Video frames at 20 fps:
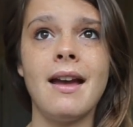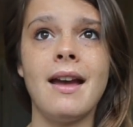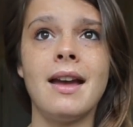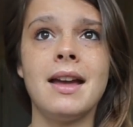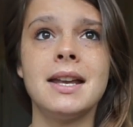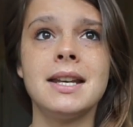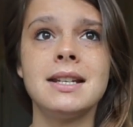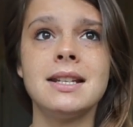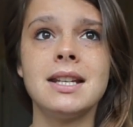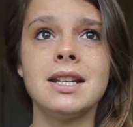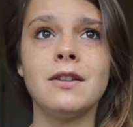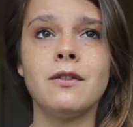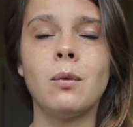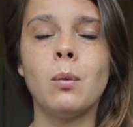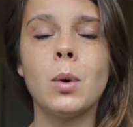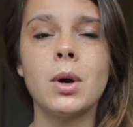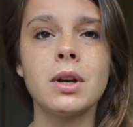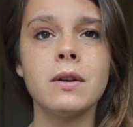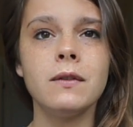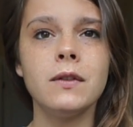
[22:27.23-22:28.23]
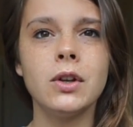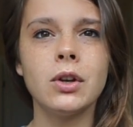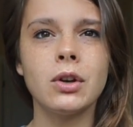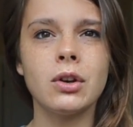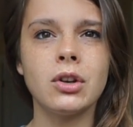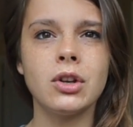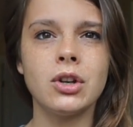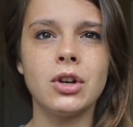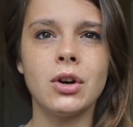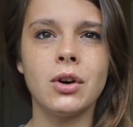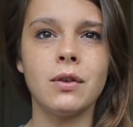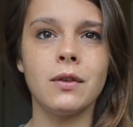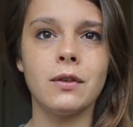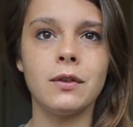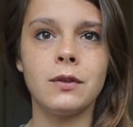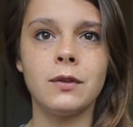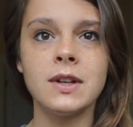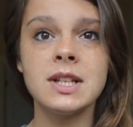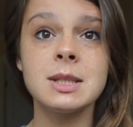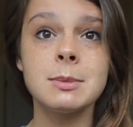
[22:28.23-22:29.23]
And if one of your, you know,
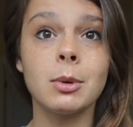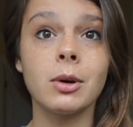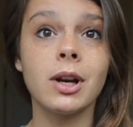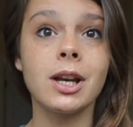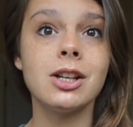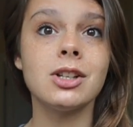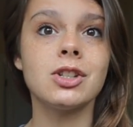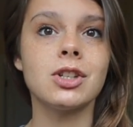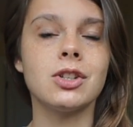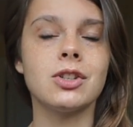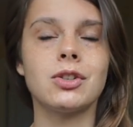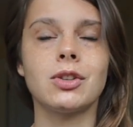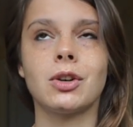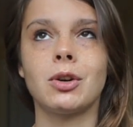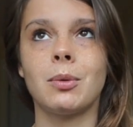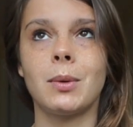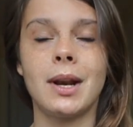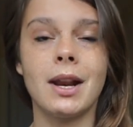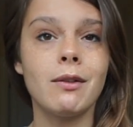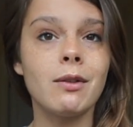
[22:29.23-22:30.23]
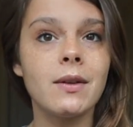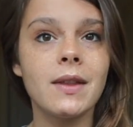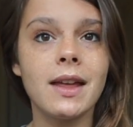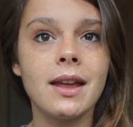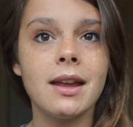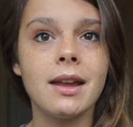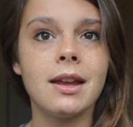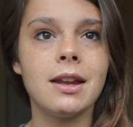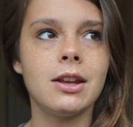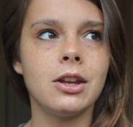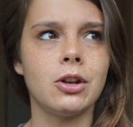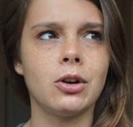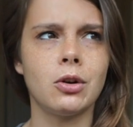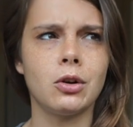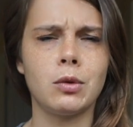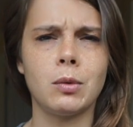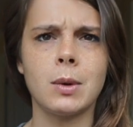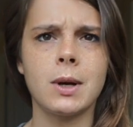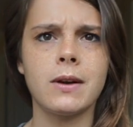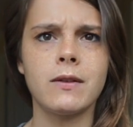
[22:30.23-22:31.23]
fitspirations or whatever
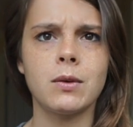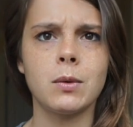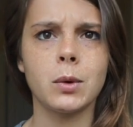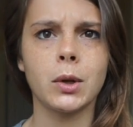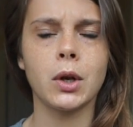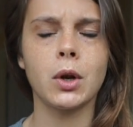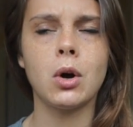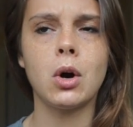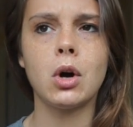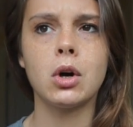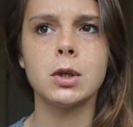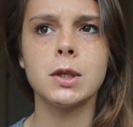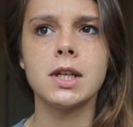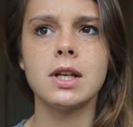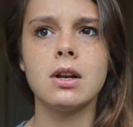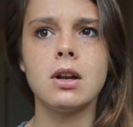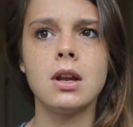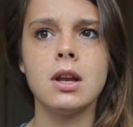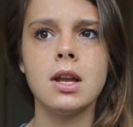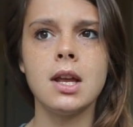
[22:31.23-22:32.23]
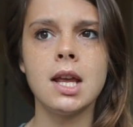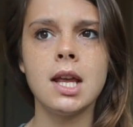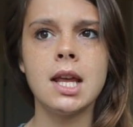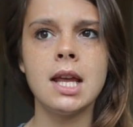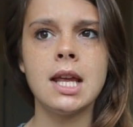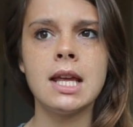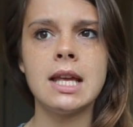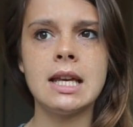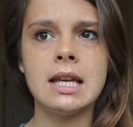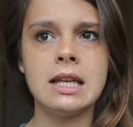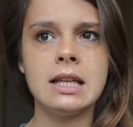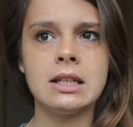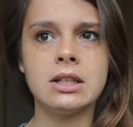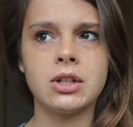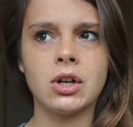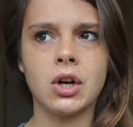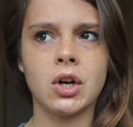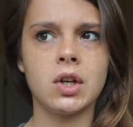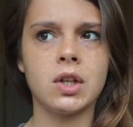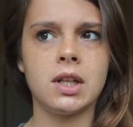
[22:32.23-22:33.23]
whatever you want to call it, is
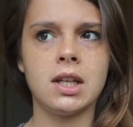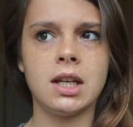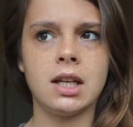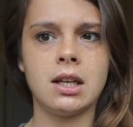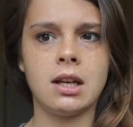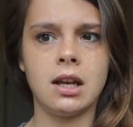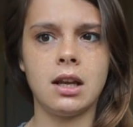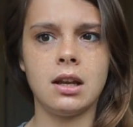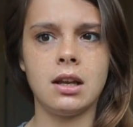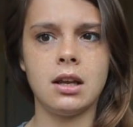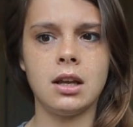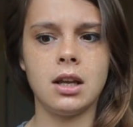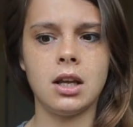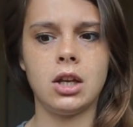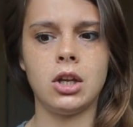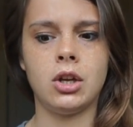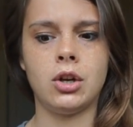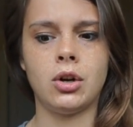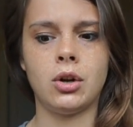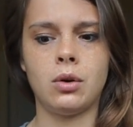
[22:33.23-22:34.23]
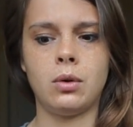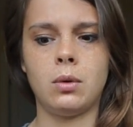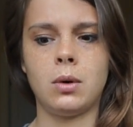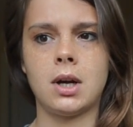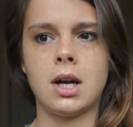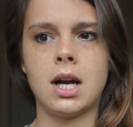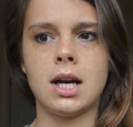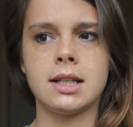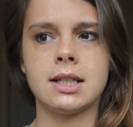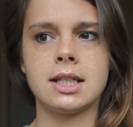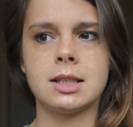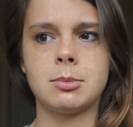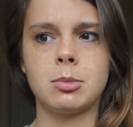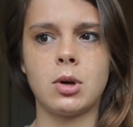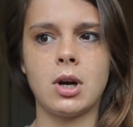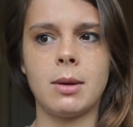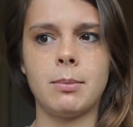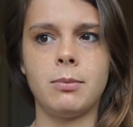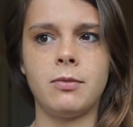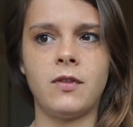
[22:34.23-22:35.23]
currently in a, you know, contest
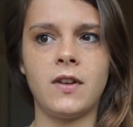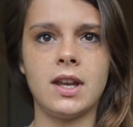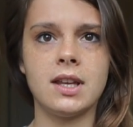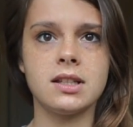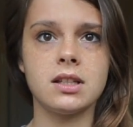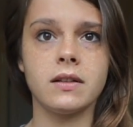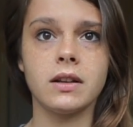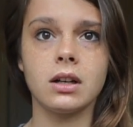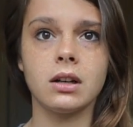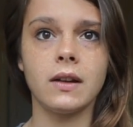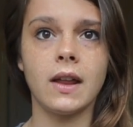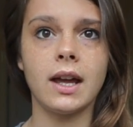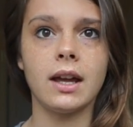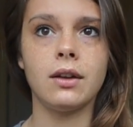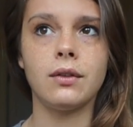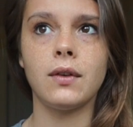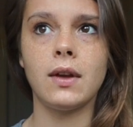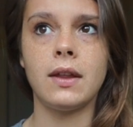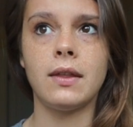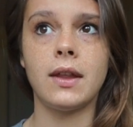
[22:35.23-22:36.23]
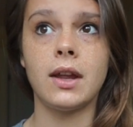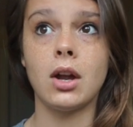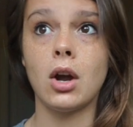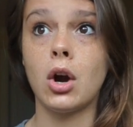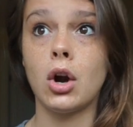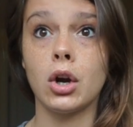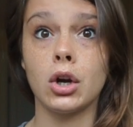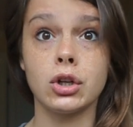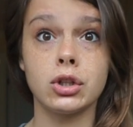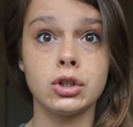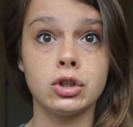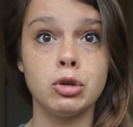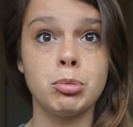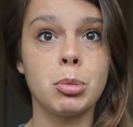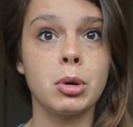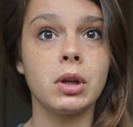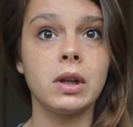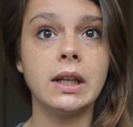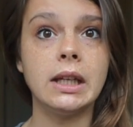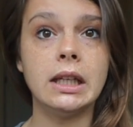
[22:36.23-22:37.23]
prep phase of their life and they are
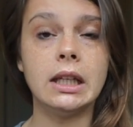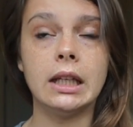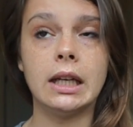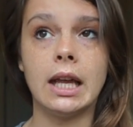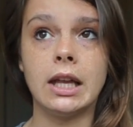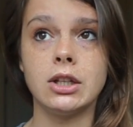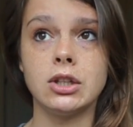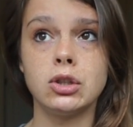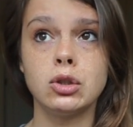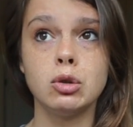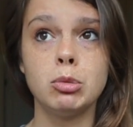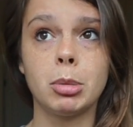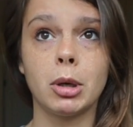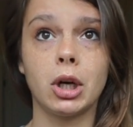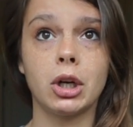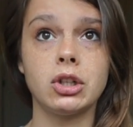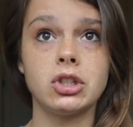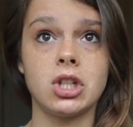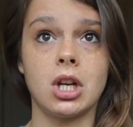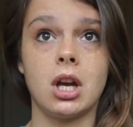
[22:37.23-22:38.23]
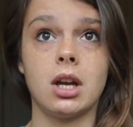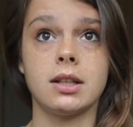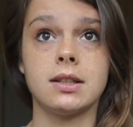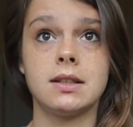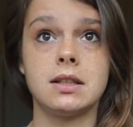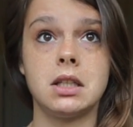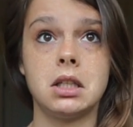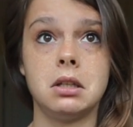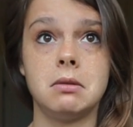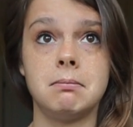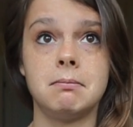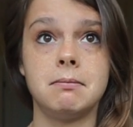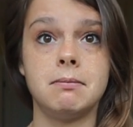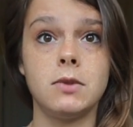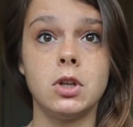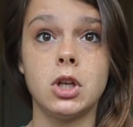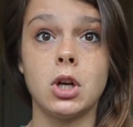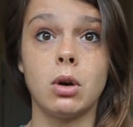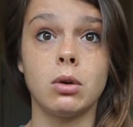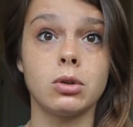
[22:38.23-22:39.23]
super lean and super just,
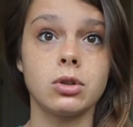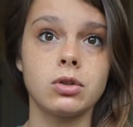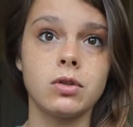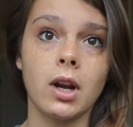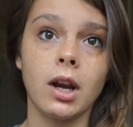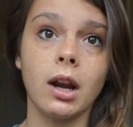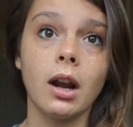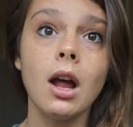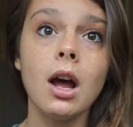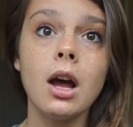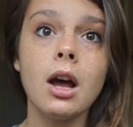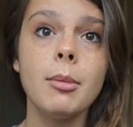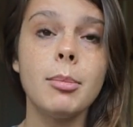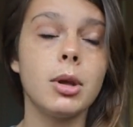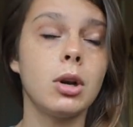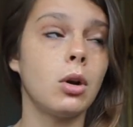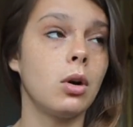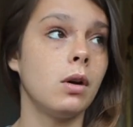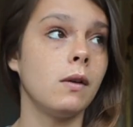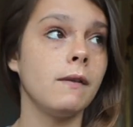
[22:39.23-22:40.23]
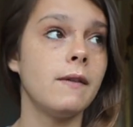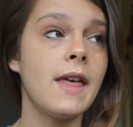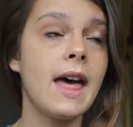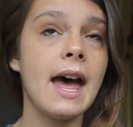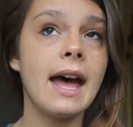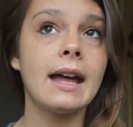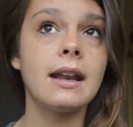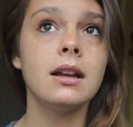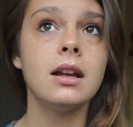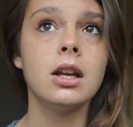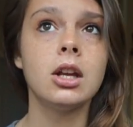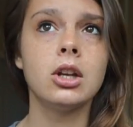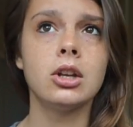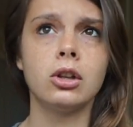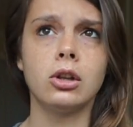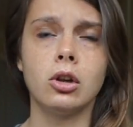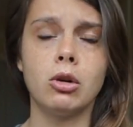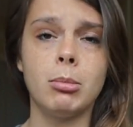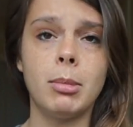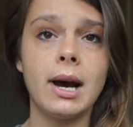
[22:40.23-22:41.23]
you know, shredded up and all of that,
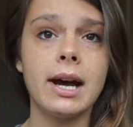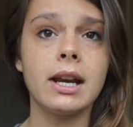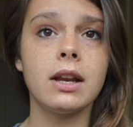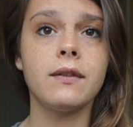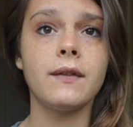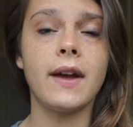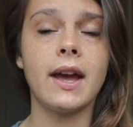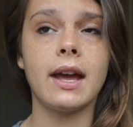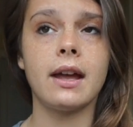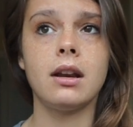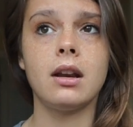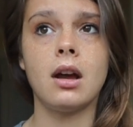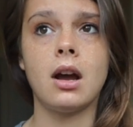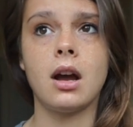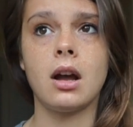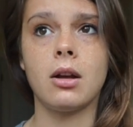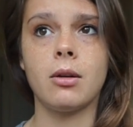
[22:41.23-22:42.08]
low body fat,